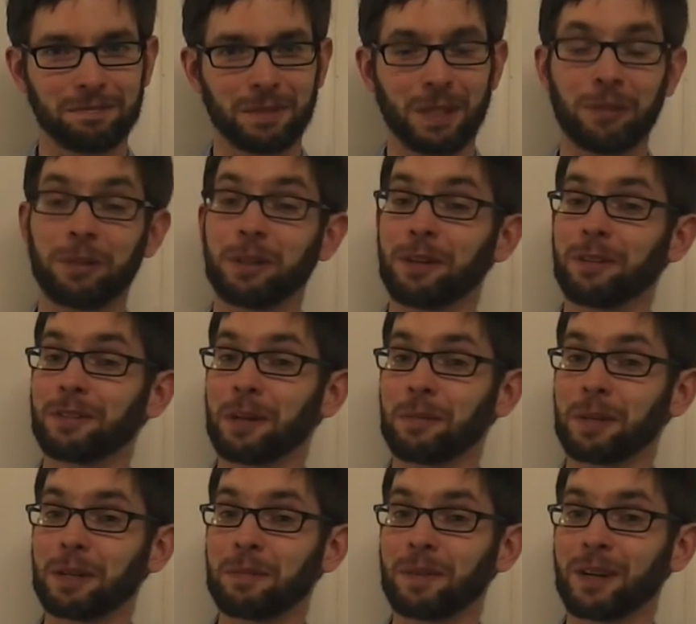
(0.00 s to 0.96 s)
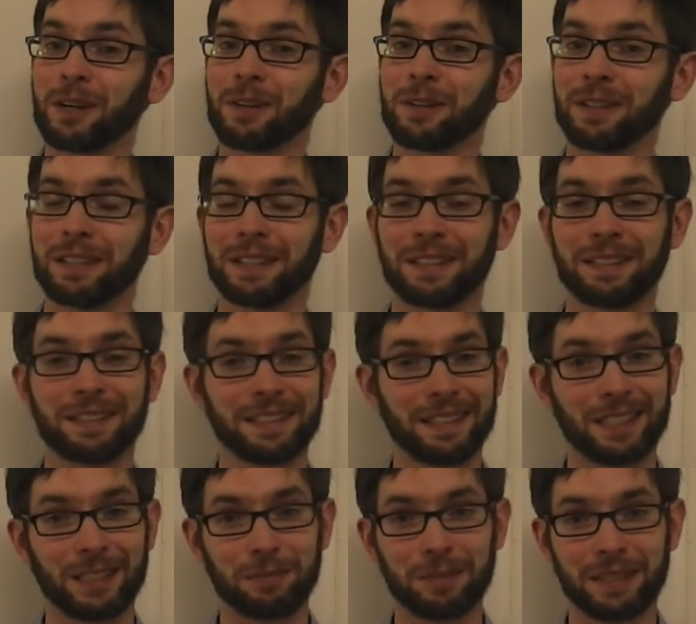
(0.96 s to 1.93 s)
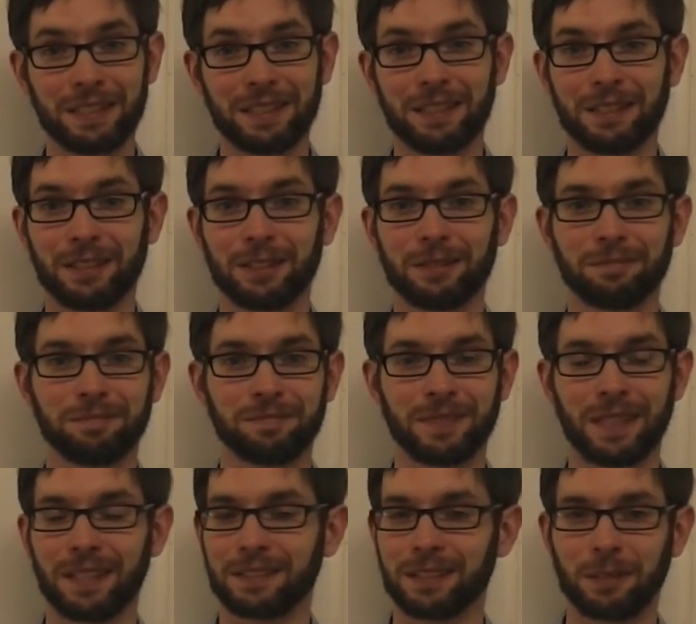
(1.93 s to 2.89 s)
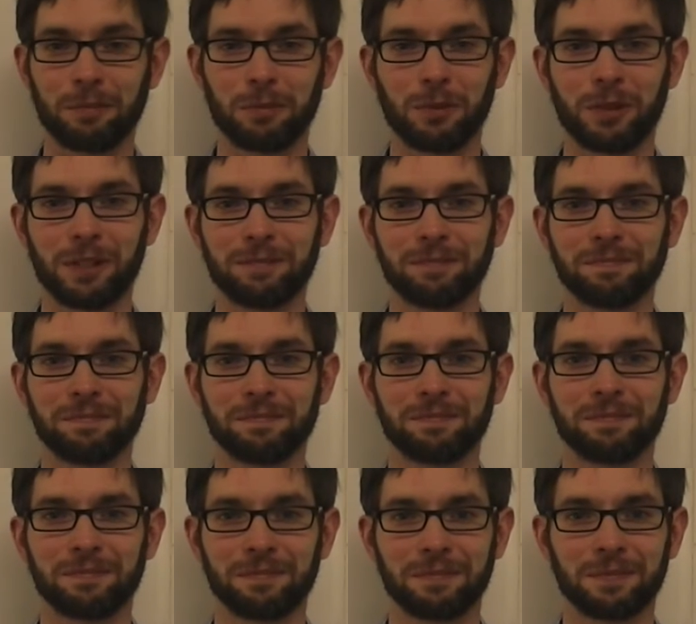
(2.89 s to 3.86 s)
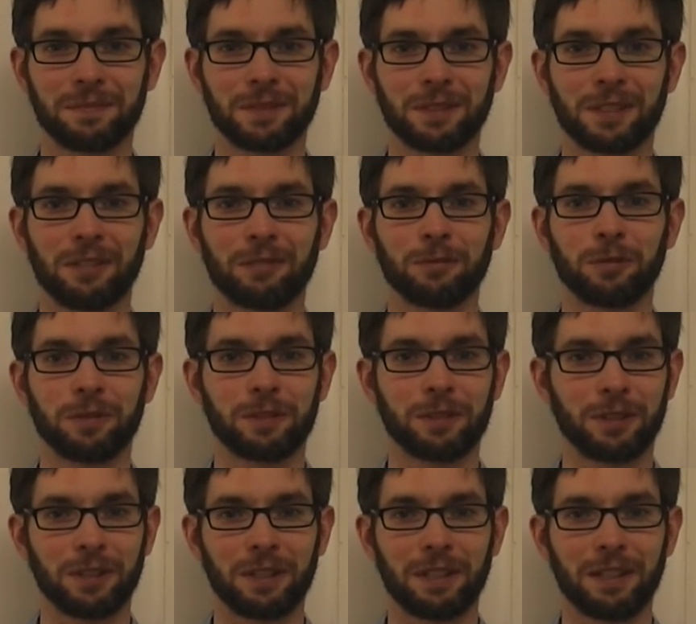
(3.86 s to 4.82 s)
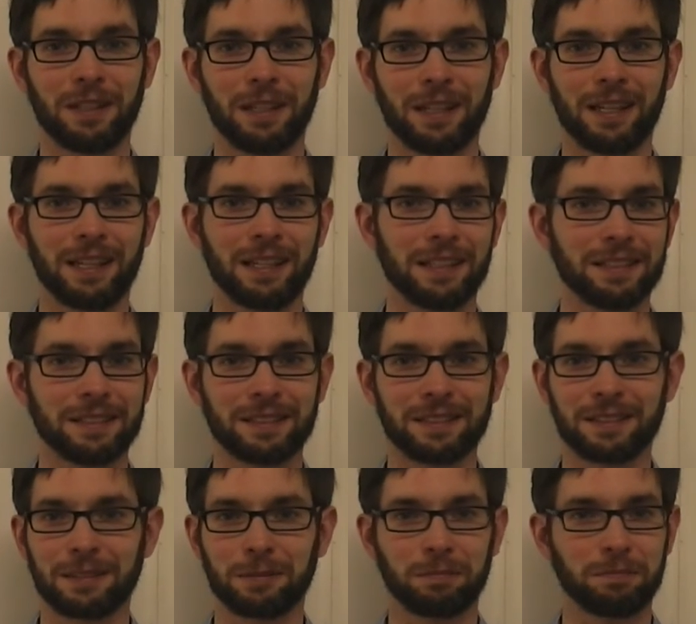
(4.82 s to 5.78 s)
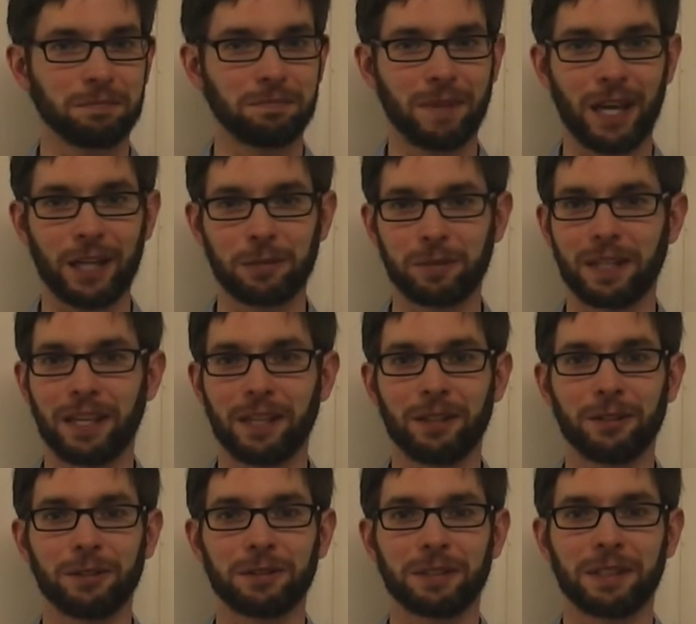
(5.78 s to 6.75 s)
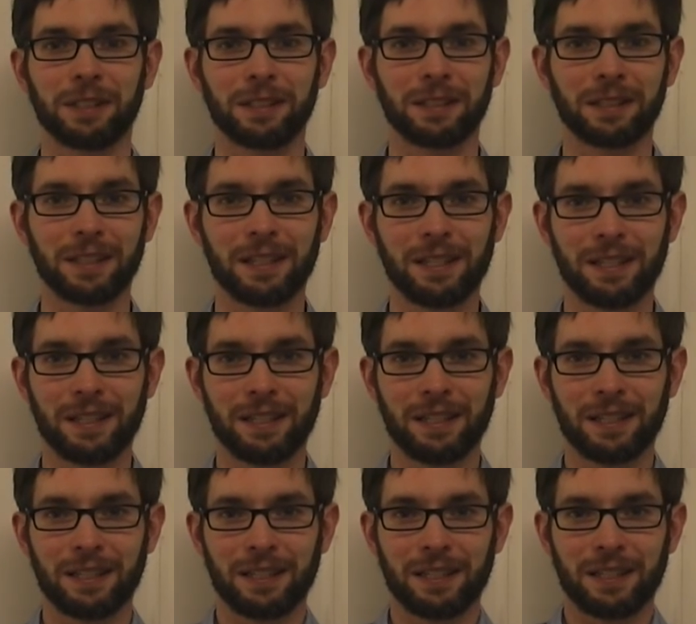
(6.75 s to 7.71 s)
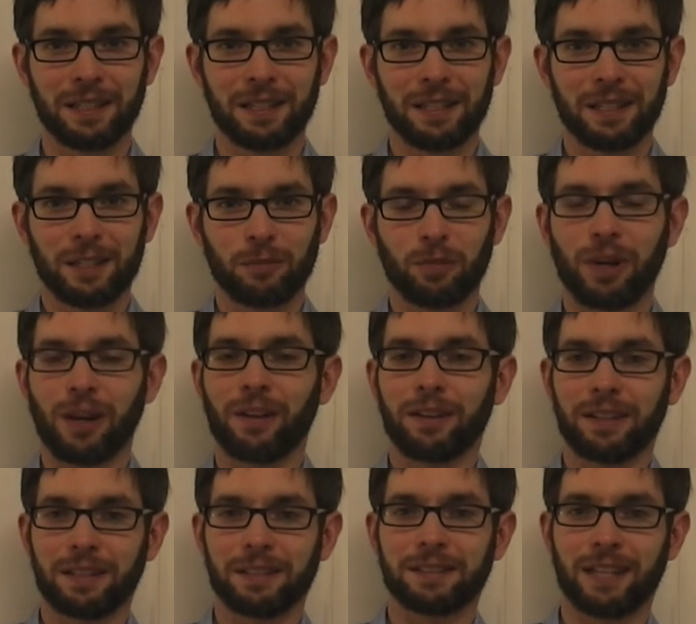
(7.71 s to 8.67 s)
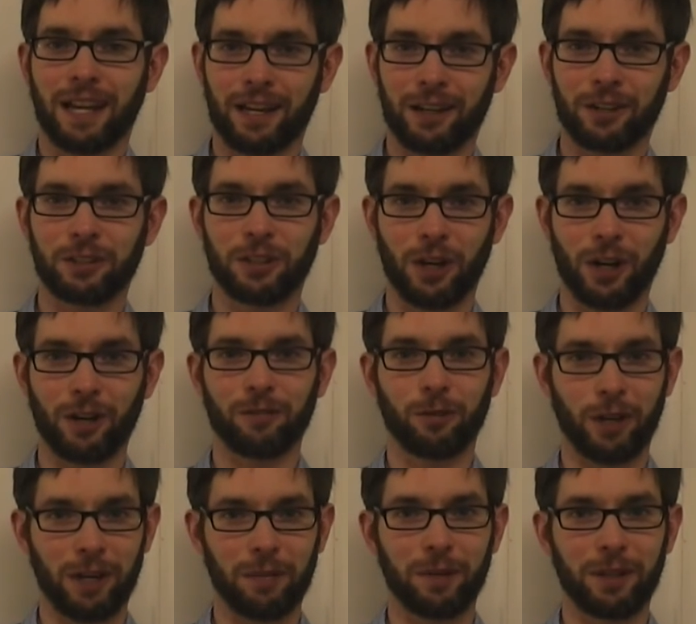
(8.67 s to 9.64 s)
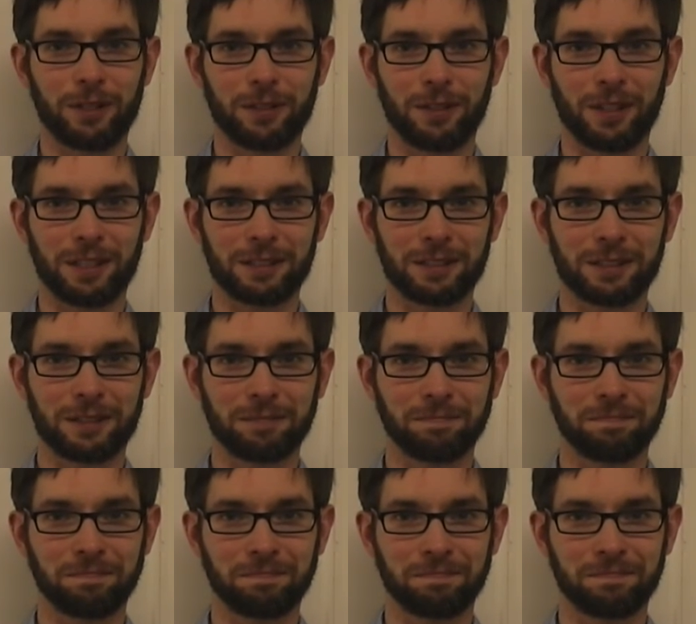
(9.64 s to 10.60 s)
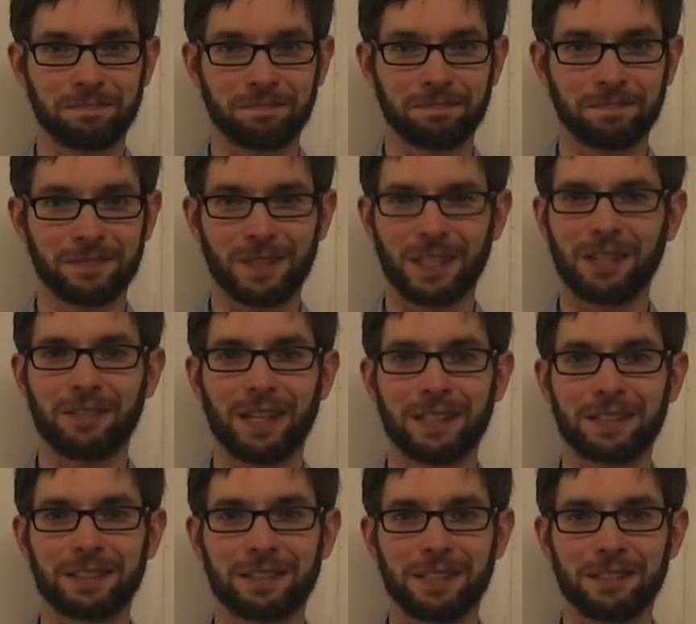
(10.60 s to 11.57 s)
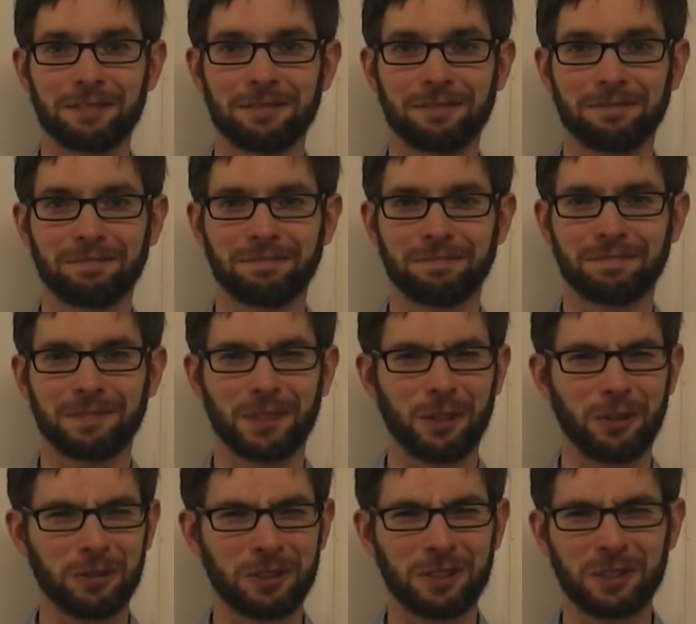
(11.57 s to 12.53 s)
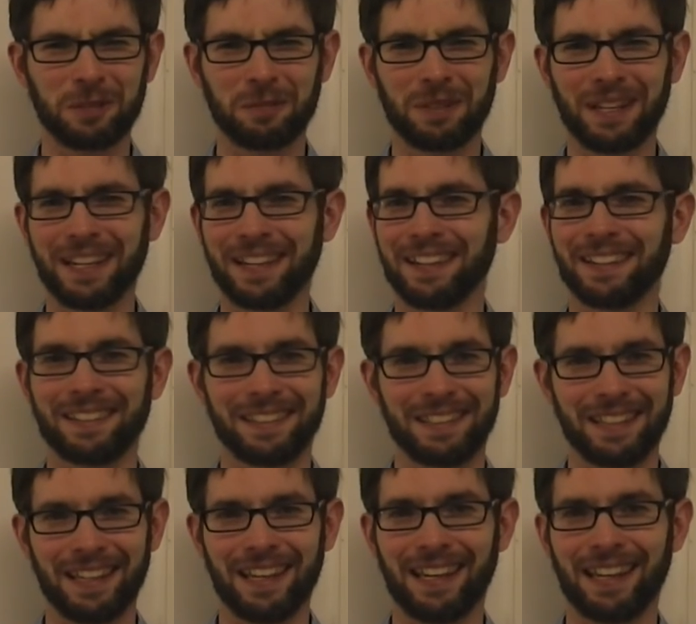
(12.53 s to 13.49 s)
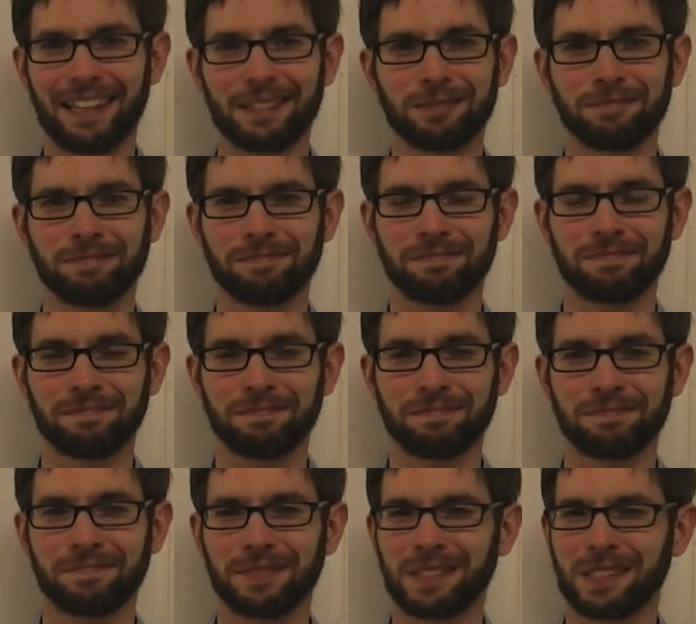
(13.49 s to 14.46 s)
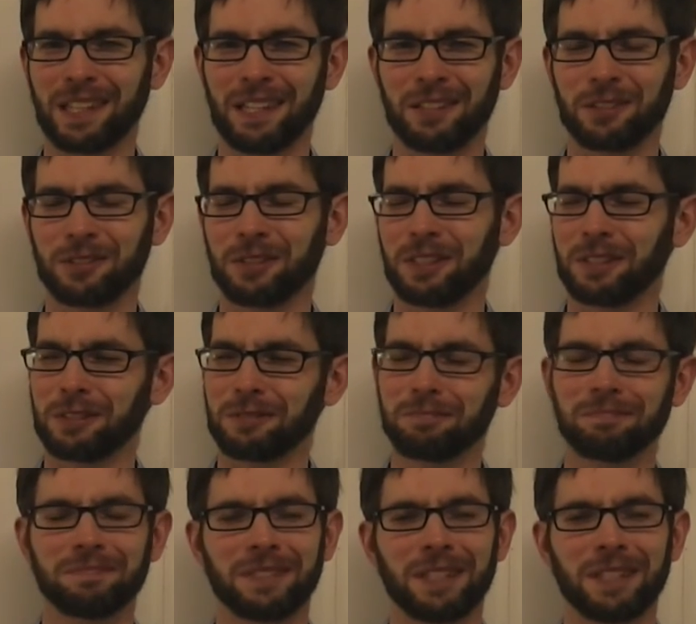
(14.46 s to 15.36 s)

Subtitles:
But we do have Jeopardy tomorrow, and I'll be here at some point, stuffed with turkey and mashed potatoes and probably an entire jar of cranberry sauce. Love that stuff. Ocean spray? Oh, yeah. It's kind of strange.